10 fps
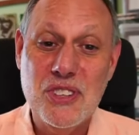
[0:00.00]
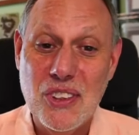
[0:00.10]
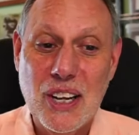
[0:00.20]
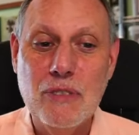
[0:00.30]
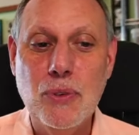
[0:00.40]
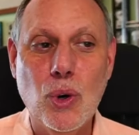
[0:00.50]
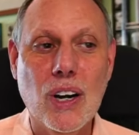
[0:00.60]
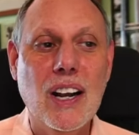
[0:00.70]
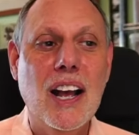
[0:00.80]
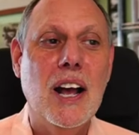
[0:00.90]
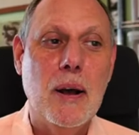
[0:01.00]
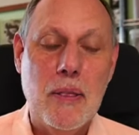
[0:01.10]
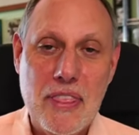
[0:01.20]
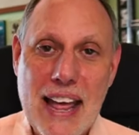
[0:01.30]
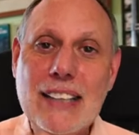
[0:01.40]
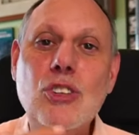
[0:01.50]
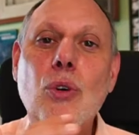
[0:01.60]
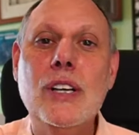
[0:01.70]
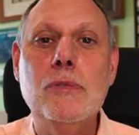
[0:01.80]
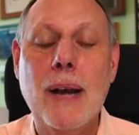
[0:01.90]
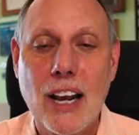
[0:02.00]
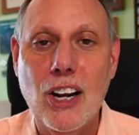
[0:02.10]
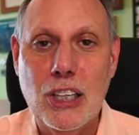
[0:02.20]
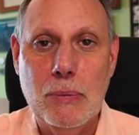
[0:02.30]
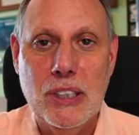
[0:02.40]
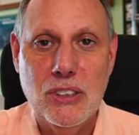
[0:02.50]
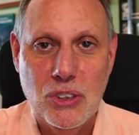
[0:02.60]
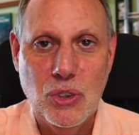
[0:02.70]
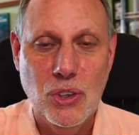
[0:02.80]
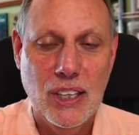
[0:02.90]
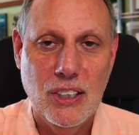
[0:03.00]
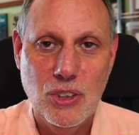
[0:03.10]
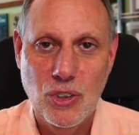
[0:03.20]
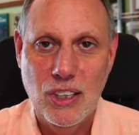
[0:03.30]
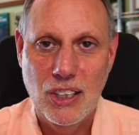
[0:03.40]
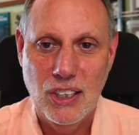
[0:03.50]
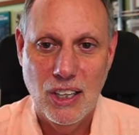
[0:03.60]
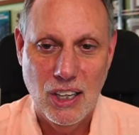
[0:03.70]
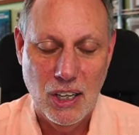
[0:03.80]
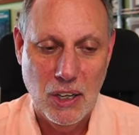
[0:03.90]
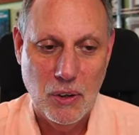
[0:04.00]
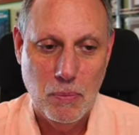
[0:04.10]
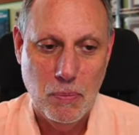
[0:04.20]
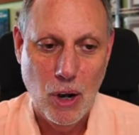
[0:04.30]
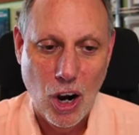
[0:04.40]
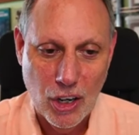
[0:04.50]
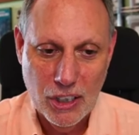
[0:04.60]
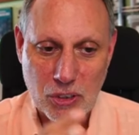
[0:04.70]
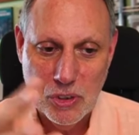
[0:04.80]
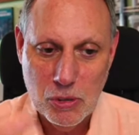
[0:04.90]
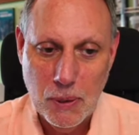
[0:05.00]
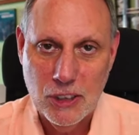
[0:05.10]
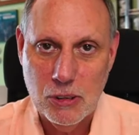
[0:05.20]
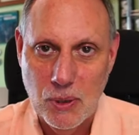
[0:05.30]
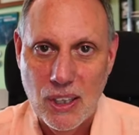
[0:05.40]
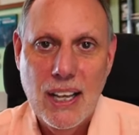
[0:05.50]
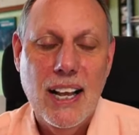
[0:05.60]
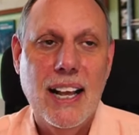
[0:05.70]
so therefore, that's always my argument to the to the uh, art is responsible.